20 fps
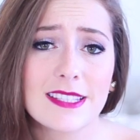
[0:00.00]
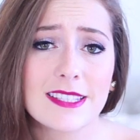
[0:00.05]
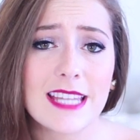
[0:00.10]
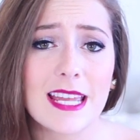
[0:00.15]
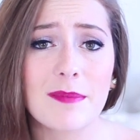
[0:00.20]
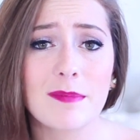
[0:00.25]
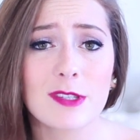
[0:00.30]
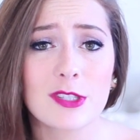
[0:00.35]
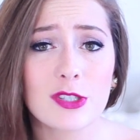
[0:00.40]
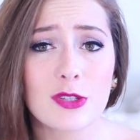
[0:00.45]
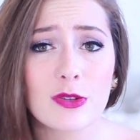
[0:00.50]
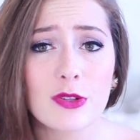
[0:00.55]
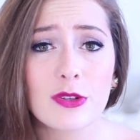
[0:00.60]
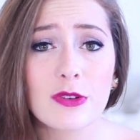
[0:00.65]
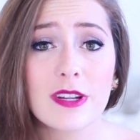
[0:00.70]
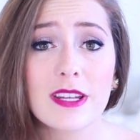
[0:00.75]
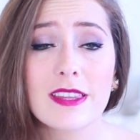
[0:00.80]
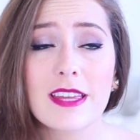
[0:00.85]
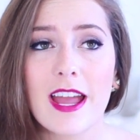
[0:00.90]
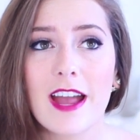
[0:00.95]
statement
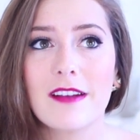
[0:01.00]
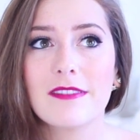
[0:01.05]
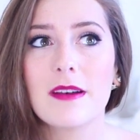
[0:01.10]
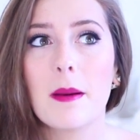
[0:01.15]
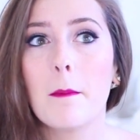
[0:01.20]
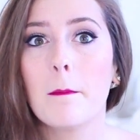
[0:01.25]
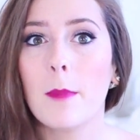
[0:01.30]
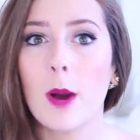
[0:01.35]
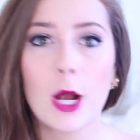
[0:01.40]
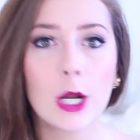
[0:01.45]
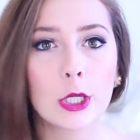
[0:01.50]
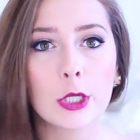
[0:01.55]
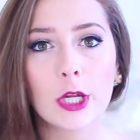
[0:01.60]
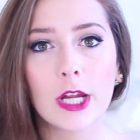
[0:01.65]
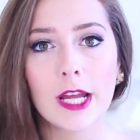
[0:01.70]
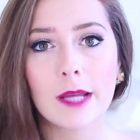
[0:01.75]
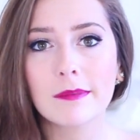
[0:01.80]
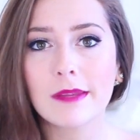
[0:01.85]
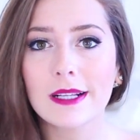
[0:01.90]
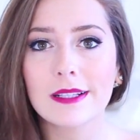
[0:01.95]
jewelry. They have
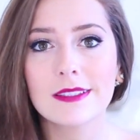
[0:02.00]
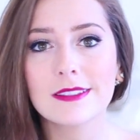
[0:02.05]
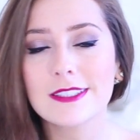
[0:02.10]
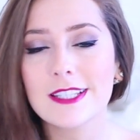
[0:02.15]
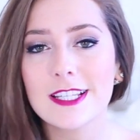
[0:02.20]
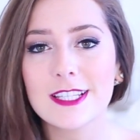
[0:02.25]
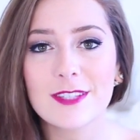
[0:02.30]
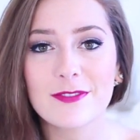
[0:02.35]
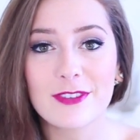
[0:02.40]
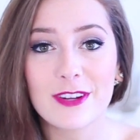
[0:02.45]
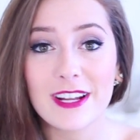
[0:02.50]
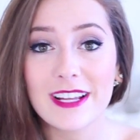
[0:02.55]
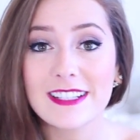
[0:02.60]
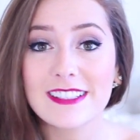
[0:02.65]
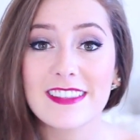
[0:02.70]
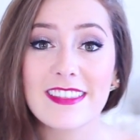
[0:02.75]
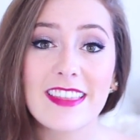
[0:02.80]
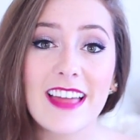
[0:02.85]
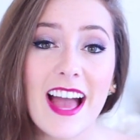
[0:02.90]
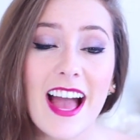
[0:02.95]
monogram necklaces if you're
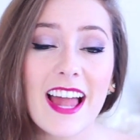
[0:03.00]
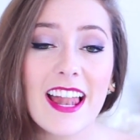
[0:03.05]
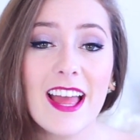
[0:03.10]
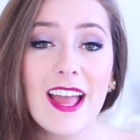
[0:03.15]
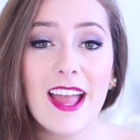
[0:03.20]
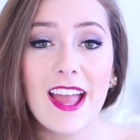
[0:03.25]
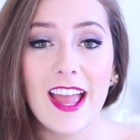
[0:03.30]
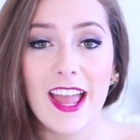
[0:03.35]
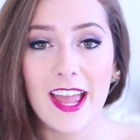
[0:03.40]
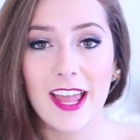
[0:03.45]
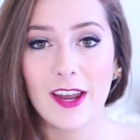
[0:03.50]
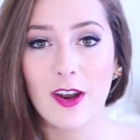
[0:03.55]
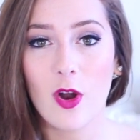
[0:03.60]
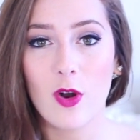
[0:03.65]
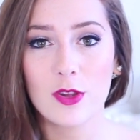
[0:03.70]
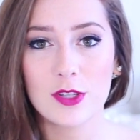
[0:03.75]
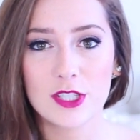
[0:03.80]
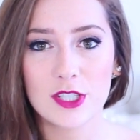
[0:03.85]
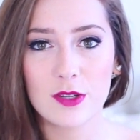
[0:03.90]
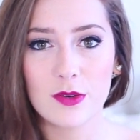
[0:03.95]
into that and
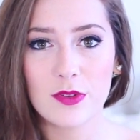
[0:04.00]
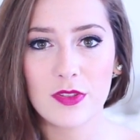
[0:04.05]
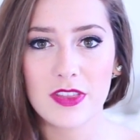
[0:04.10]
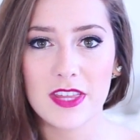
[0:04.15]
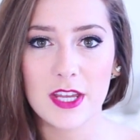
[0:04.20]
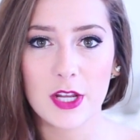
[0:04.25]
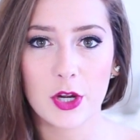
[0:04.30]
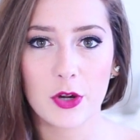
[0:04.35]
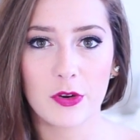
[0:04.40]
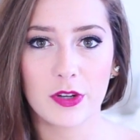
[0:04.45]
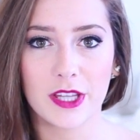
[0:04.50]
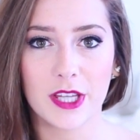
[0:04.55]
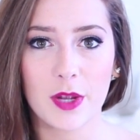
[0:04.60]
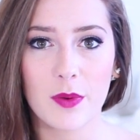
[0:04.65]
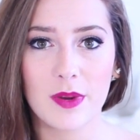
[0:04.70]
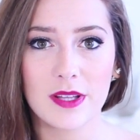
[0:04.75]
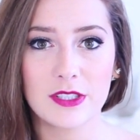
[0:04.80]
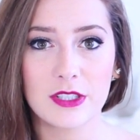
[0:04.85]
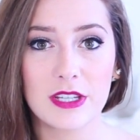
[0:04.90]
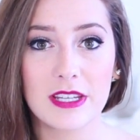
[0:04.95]
also the
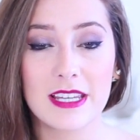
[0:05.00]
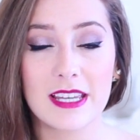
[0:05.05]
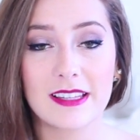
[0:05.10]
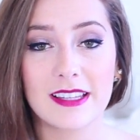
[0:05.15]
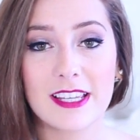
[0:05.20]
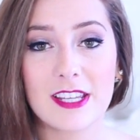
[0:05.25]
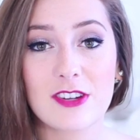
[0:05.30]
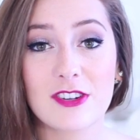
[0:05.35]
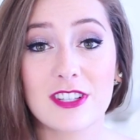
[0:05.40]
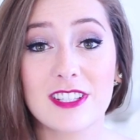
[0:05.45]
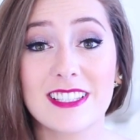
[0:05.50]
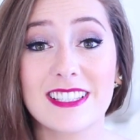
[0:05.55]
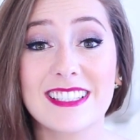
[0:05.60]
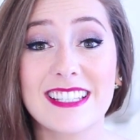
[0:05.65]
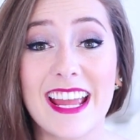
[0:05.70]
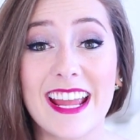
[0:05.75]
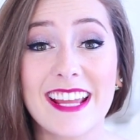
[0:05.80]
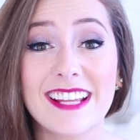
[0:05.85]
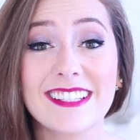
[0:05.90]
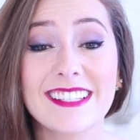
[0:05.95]
acrylic ones. You can get like your
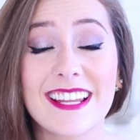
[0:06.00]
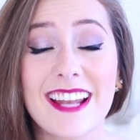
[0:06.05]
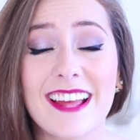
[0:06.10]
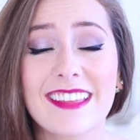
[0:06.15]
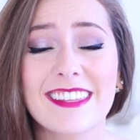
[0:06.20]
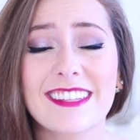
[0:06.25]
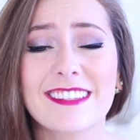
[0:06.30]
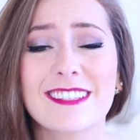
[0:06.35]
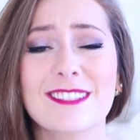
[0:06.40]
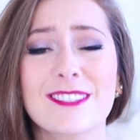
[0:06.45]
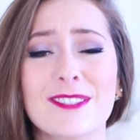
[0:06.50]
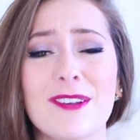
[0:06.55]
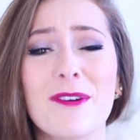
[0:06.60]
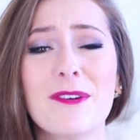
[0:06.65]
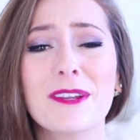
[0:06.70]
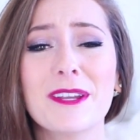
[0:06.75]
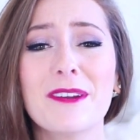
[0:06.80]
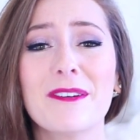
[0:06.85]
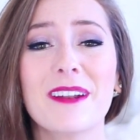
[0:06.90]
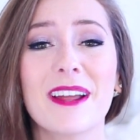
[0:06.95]
state and I think that's
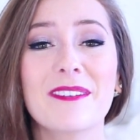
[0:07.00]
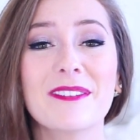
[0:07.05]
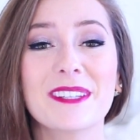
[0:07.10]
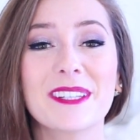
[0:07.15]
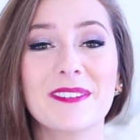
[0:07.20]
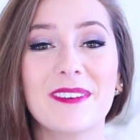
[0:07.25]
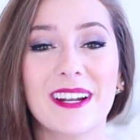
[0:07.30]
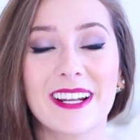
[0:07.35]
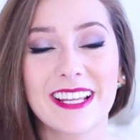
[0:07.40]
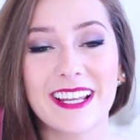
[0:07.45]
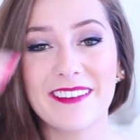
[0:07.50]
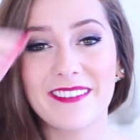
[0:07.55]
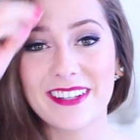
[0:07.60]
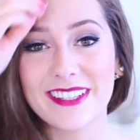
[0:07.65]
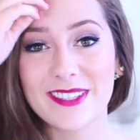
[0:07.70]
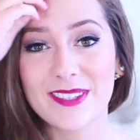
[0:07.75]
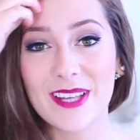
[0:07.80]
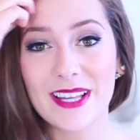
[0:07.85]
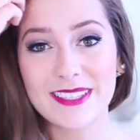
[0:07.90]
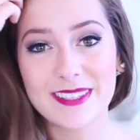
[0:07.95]
so cute and I really want to get
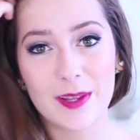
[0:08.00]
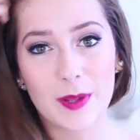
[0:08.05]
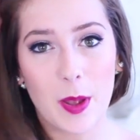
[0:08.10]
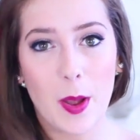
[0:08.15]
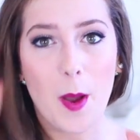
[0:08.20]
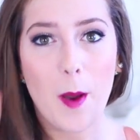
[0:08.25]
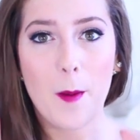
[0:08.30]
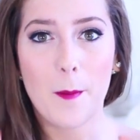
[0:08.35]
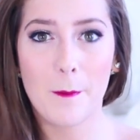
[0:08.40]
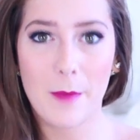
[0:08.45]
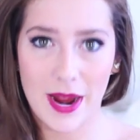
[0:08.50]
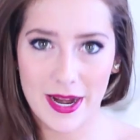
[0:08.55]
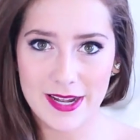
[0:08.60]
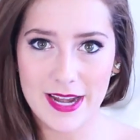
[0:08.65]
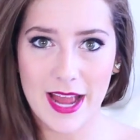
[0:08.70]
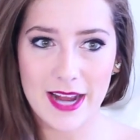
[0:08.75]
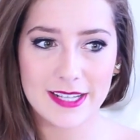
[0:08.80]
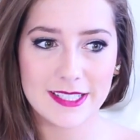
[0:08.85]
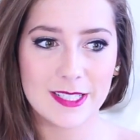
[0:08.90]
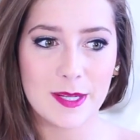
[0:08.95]
one so that's like my
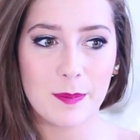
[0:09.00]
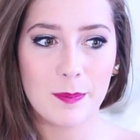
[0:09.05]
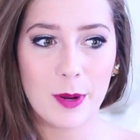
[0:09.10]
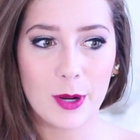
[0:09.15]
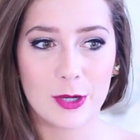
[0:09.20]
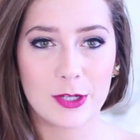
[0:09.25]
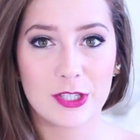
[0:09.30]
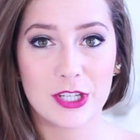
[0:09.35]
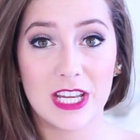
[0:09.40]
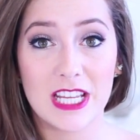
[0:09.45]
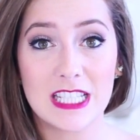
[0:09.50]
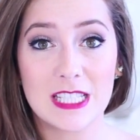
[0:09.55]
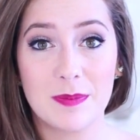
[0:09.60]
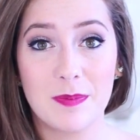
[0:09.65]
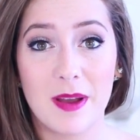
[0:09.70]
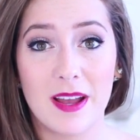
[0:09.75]
next purchase.